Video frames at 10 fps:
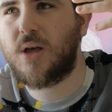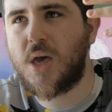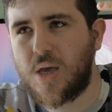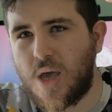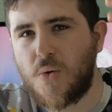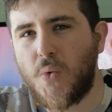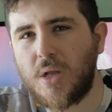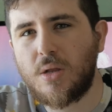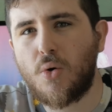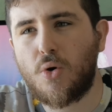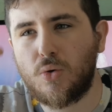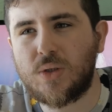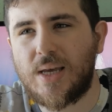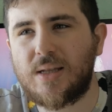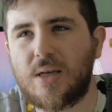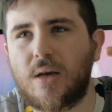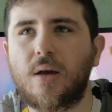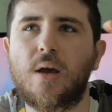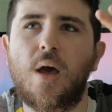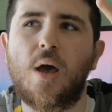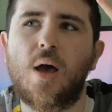a window containing